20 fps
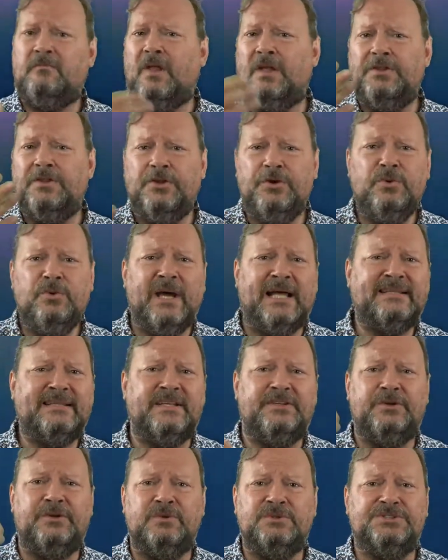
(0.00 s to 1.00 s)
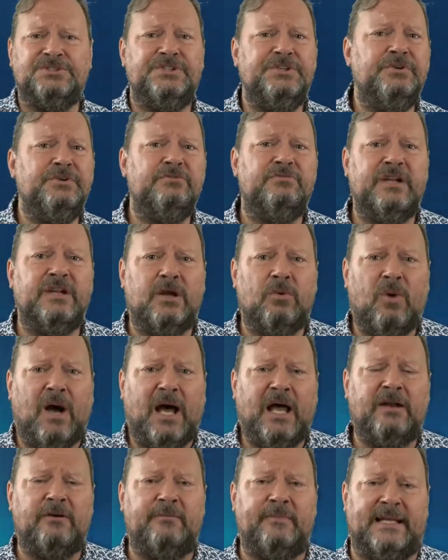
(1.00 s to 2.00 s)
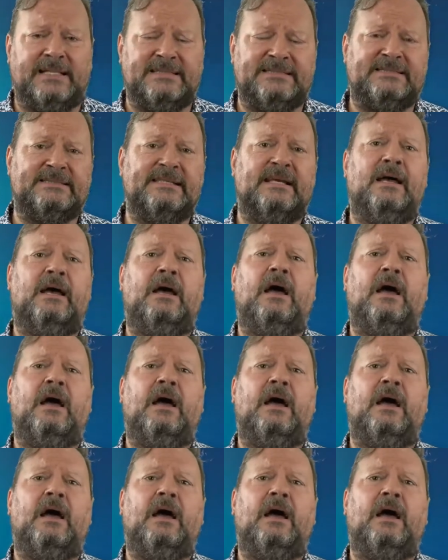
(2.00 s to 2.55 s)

new attitudes, new requirements